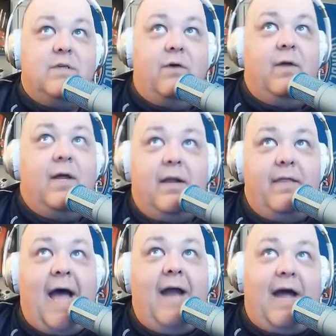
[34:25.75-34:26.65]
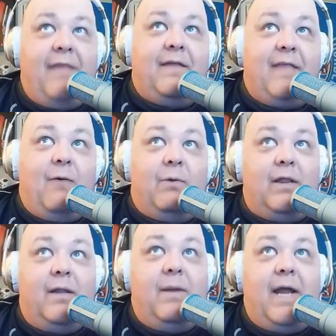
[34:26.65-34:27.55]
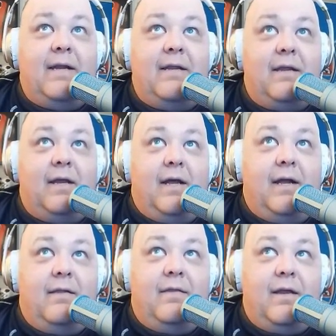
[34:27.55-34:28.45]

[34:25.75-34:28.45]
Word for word: So that I think that would eliminate the uh,